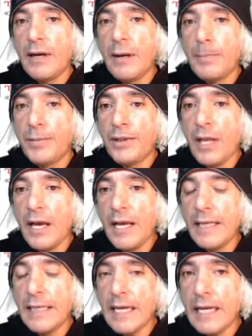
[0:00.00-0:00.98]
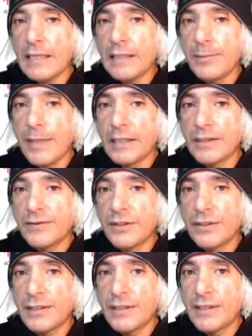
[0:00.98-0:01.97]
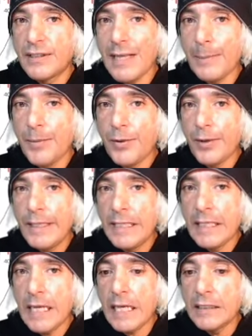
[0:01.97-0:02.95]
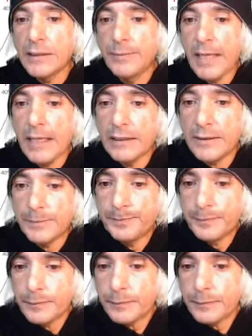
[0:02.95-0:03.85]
Applying aspects versus separating aspects.